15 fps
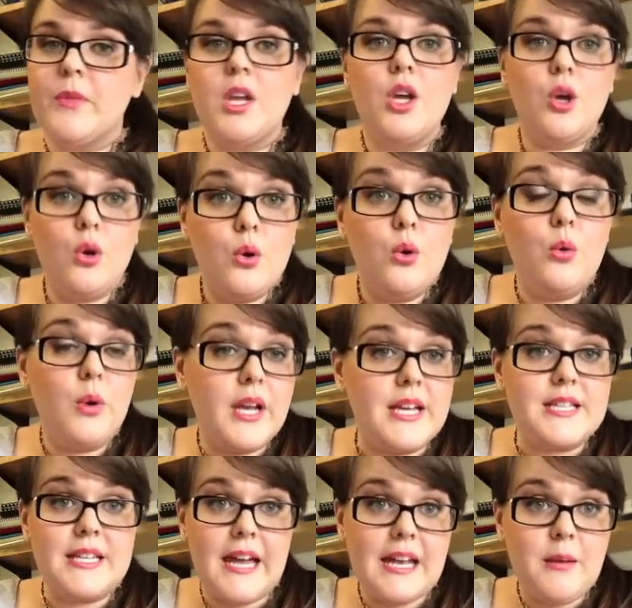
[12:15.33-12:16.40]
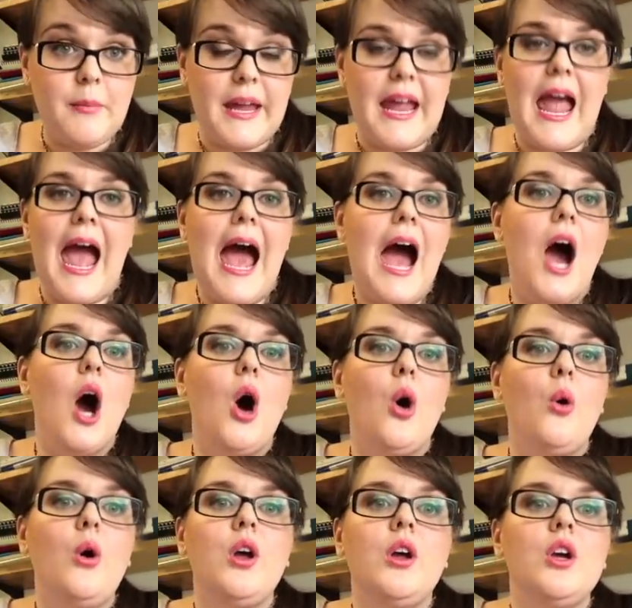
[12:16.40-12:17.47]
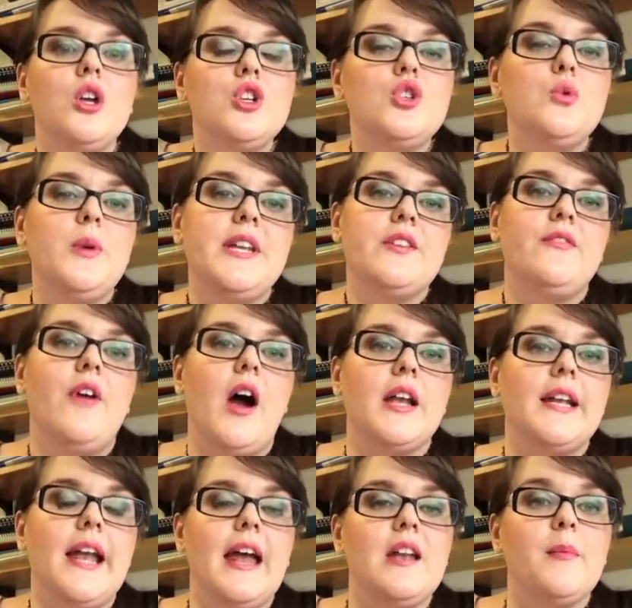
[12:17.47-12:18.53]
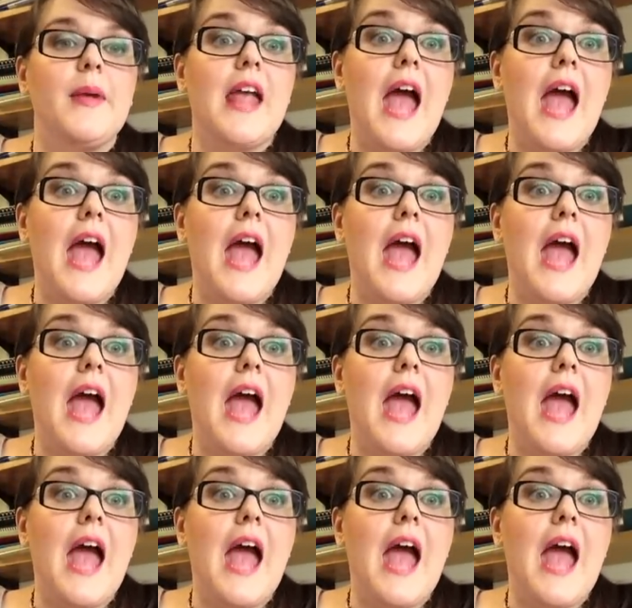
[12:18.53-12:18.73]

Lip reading: Who is an enemy? How do we define an enemy?